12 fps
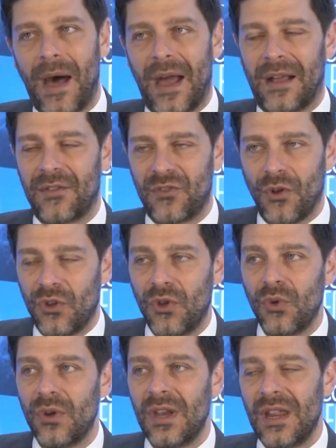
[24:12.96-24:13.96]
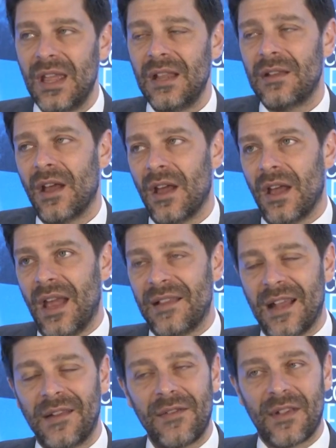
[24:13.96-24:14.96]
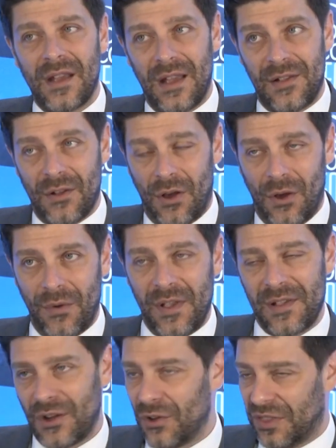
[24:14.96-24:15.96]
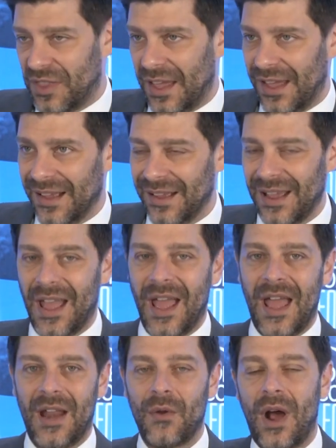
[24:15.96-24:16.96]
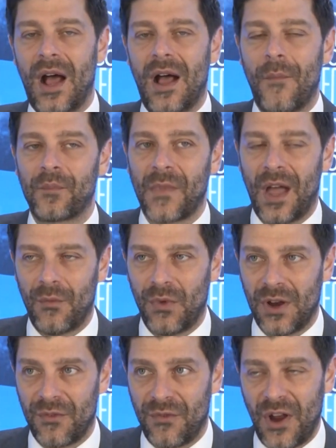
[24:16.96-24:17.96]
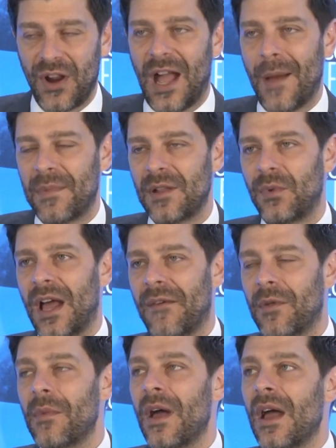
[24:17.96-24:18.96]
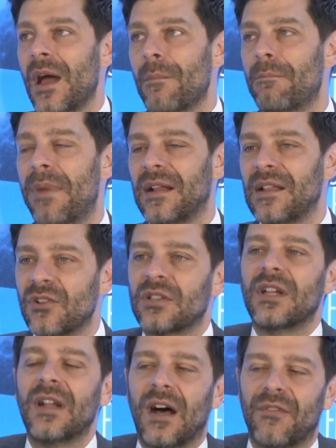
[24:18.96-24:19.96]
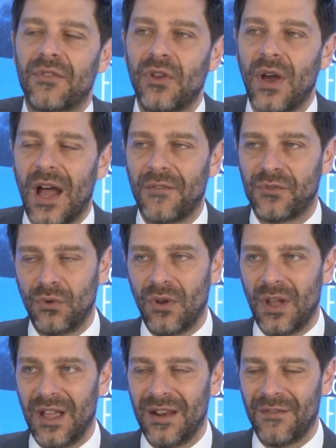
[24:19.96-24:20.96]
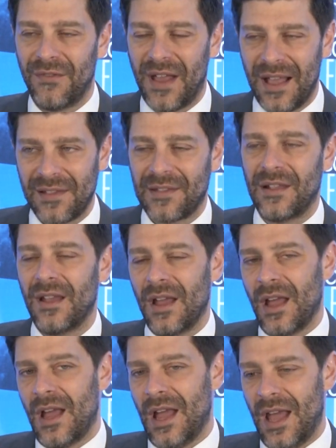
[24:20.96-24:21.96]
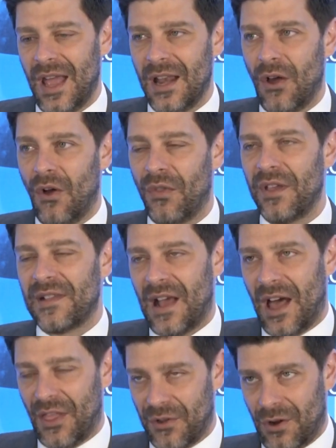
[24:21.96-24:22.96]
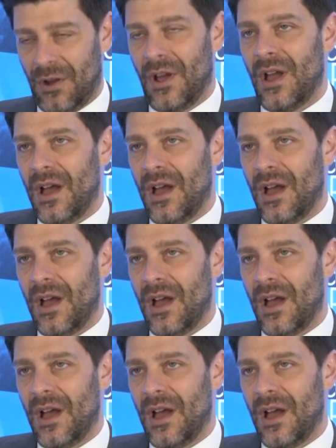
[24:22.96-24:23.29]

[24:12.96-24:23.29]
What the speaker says: back. So you need, incentives is always a good thing, and we're very happy that we have them, but it's not enough. You have to invest in all these other